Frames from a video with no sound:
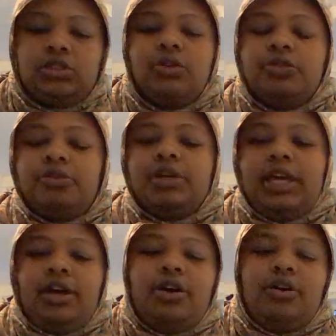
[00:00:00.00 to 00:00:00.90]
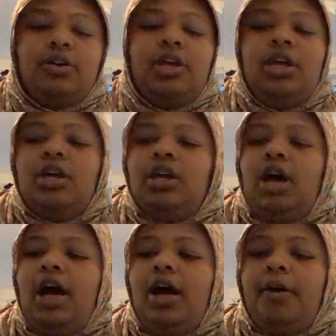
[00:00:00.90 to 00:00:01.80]
I told him from the get-go,
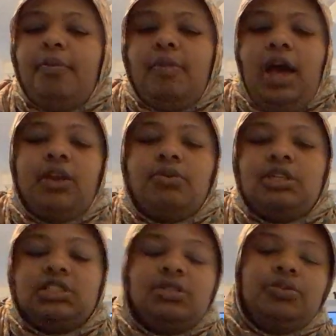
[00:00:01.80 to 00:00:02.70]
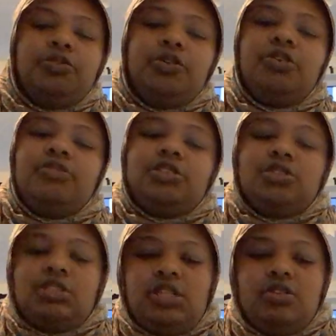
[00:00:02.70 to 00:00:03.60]
I don't want to deal with you if it's
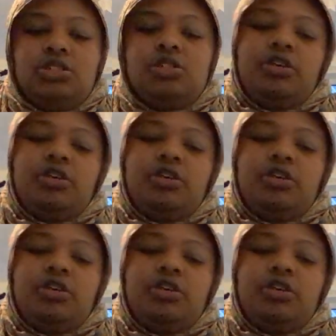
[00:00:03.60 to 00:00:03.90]
not serious.